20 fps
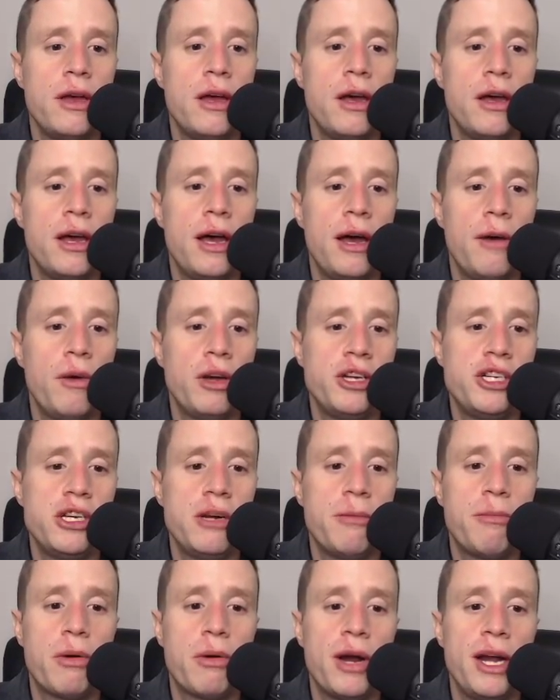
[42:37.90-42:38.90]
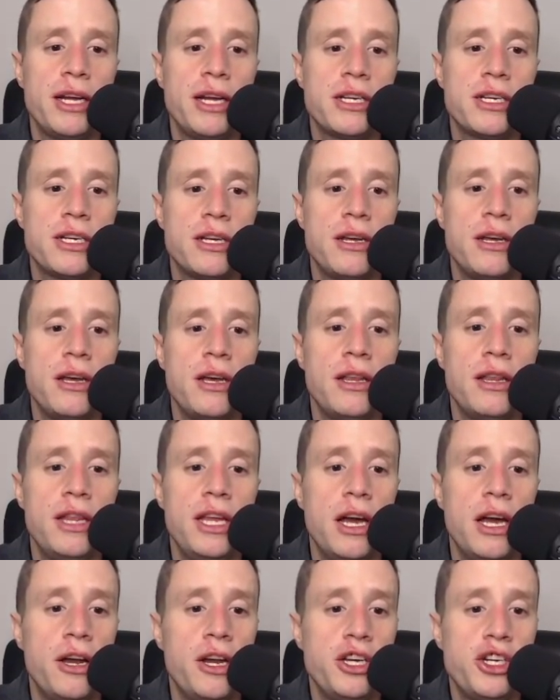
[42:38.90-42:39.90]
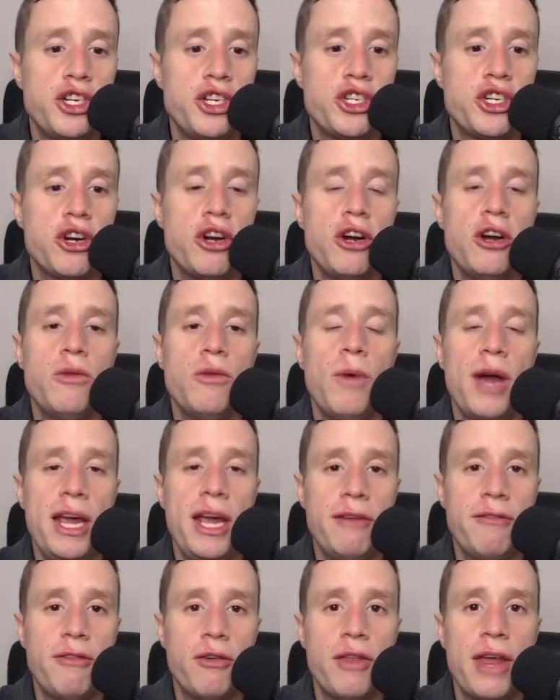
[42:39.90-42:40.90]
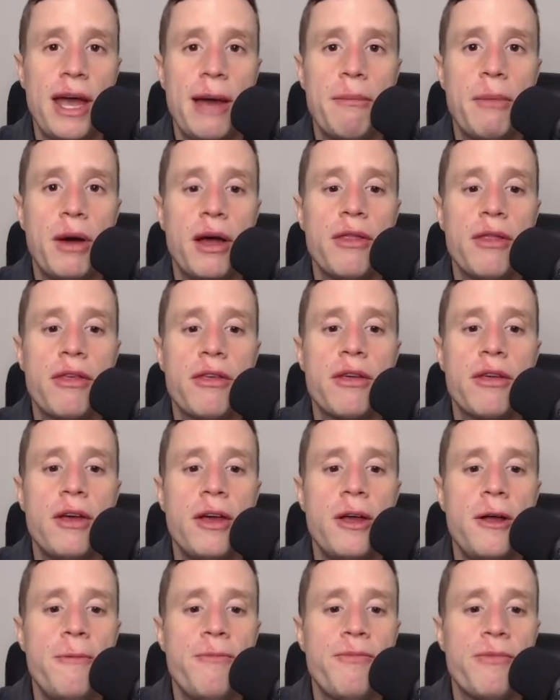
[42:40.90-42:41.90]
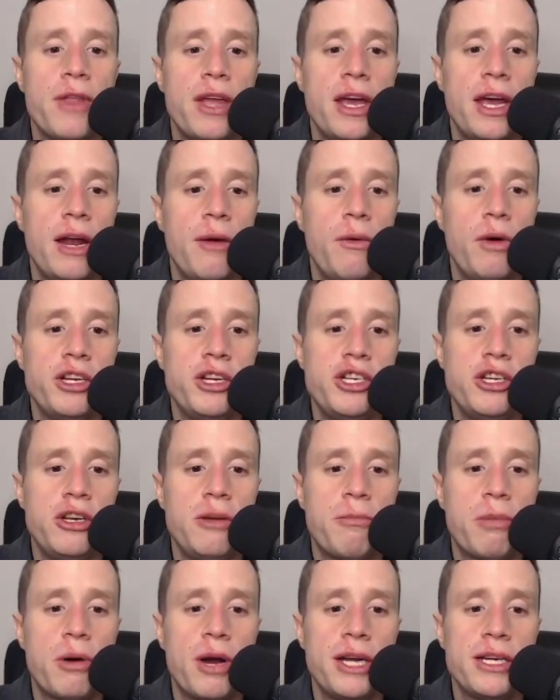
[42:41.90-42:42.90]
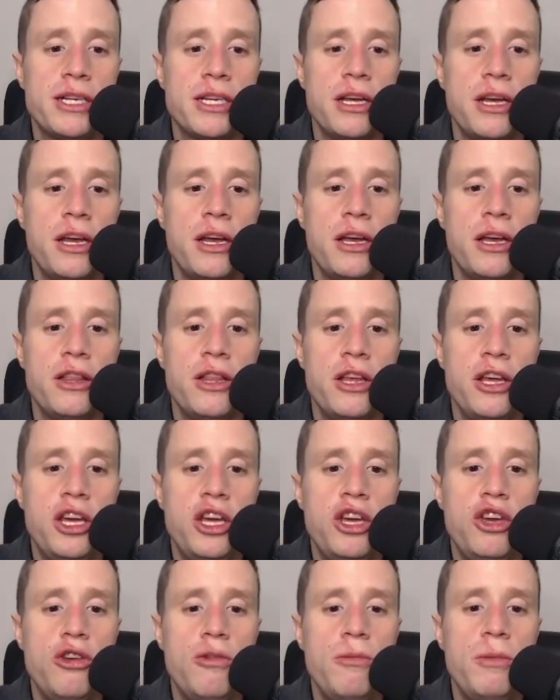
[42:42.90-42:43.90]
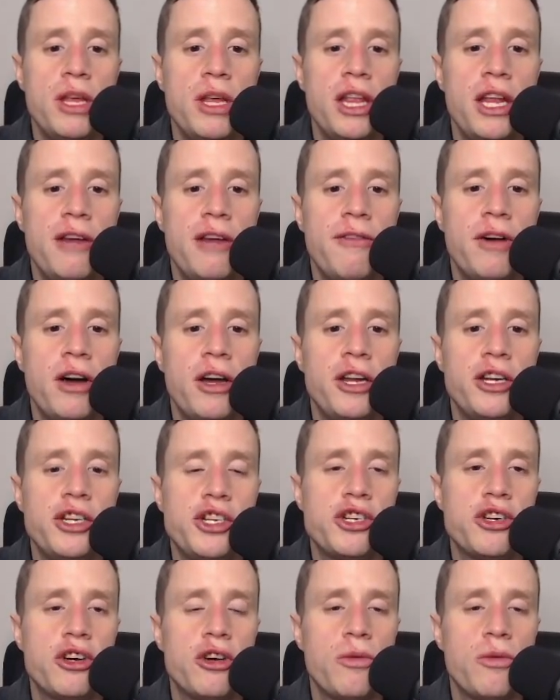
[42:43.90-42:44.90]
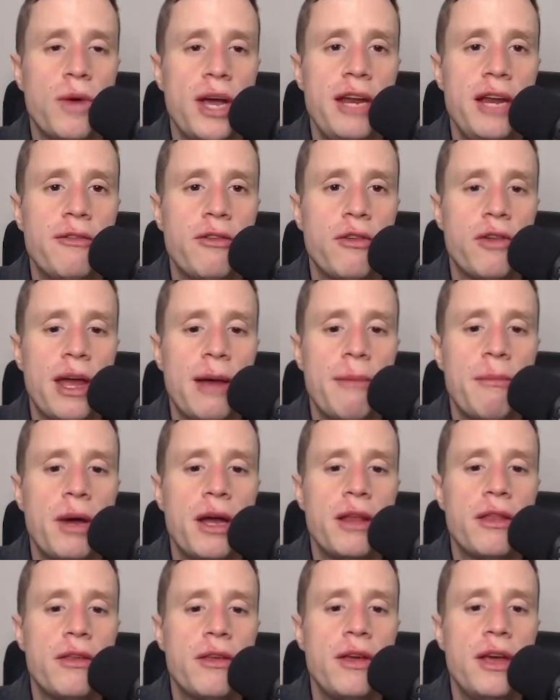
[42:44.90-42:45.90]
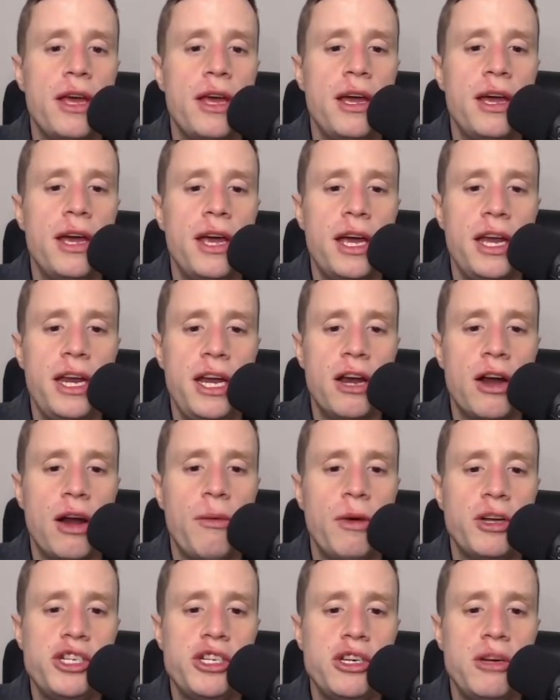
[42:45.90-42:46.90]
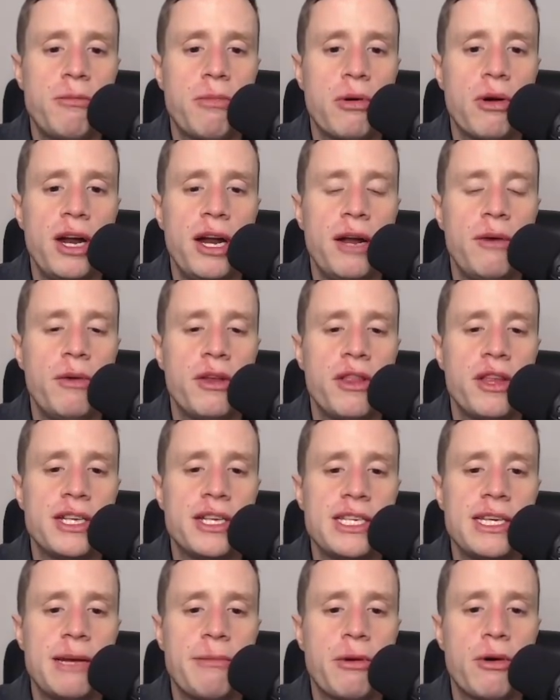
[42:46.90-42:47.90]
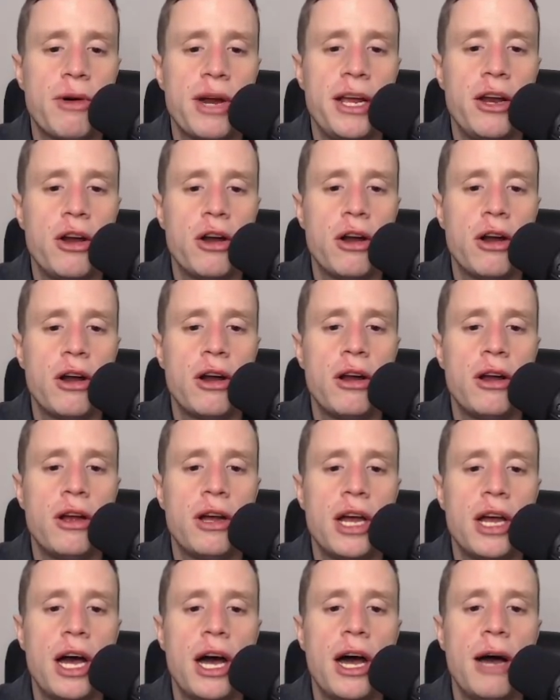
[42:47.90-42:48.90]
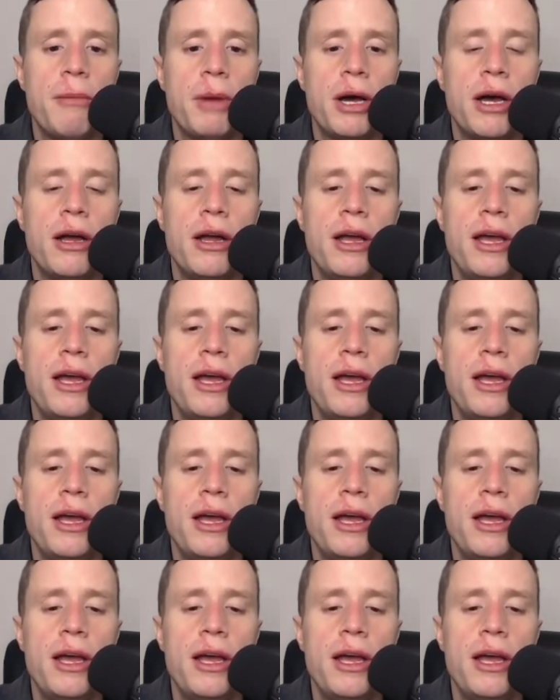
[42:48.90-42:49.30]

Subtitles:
I want you to print the uninsured weight for that month. And I want you to print the cumulative uninsured weight for that month. And here I want you to print it with a separator, comma.